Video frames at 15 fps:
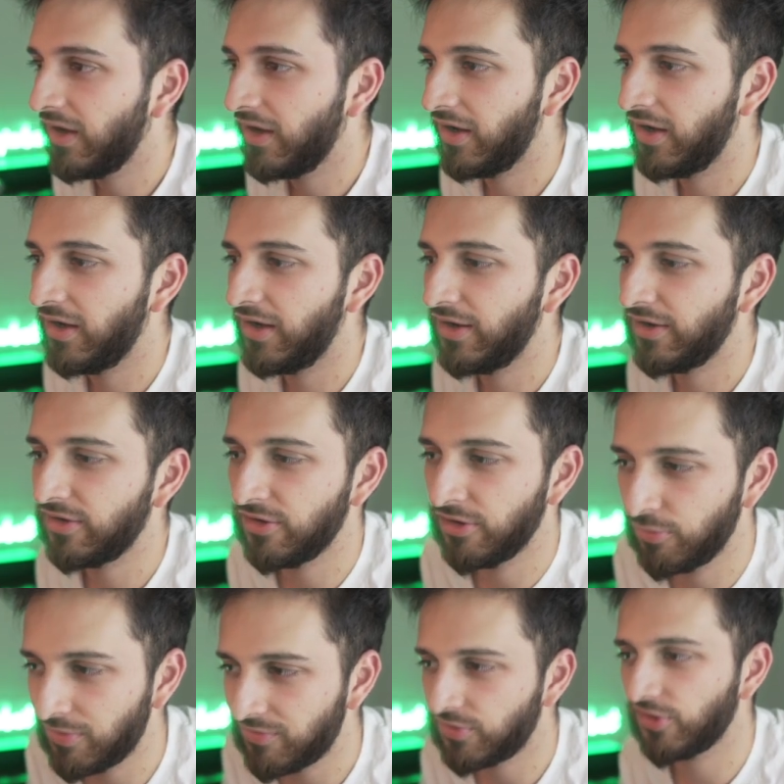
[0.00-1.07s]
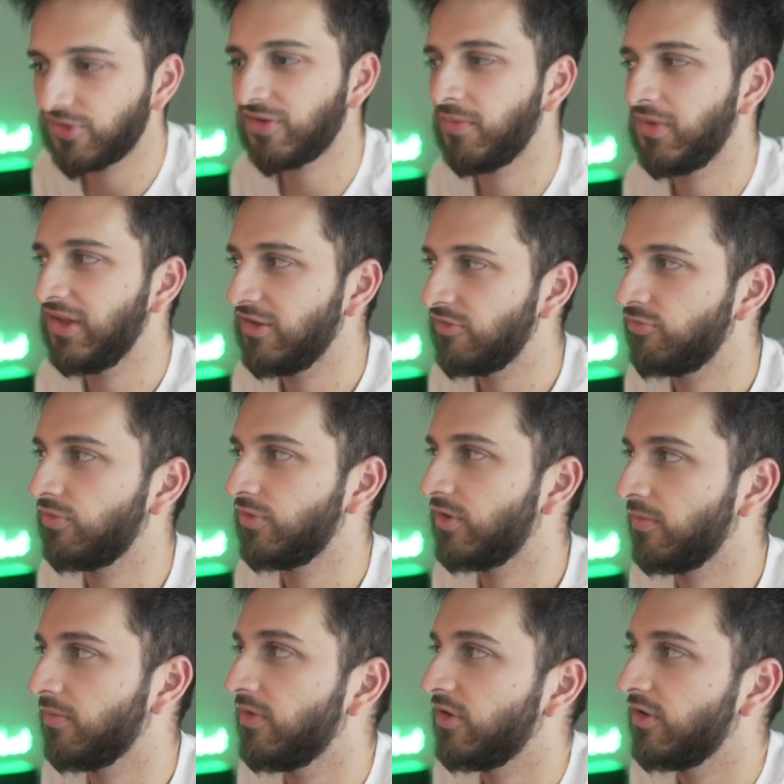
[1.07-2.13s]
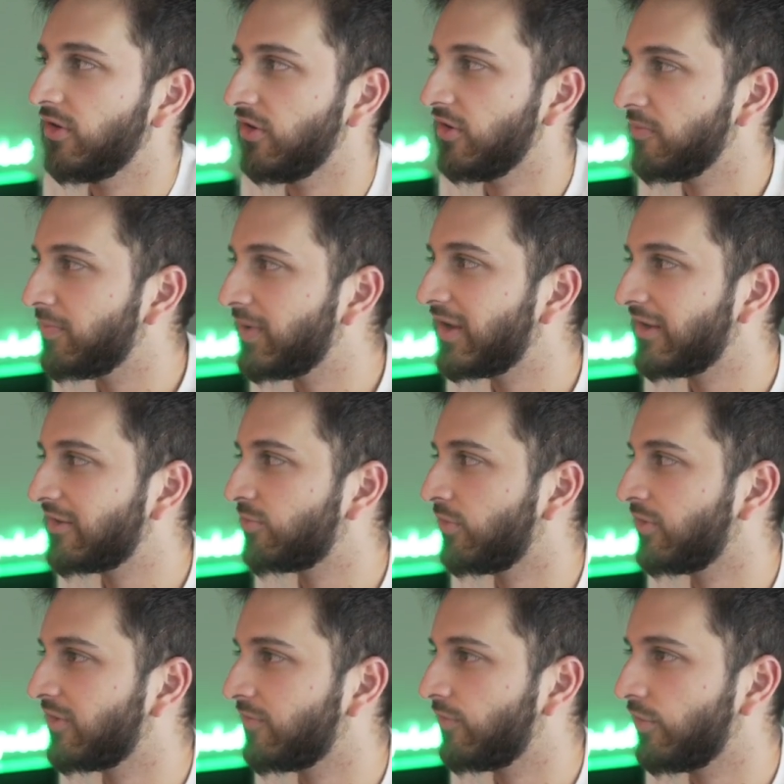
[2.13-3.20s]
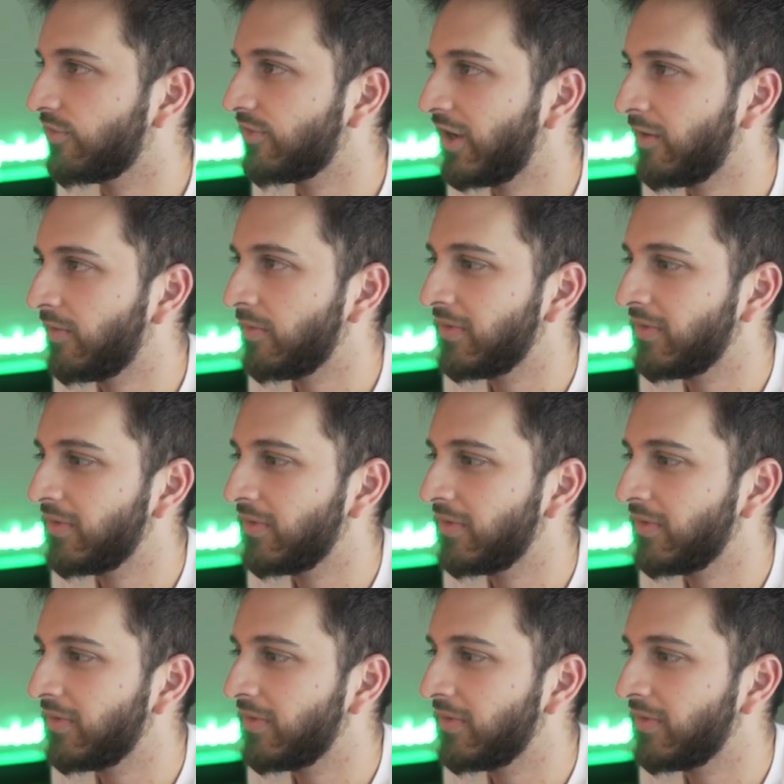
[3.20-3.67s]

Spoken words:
You know, we've got some of these, you know, the biggest ones of all time.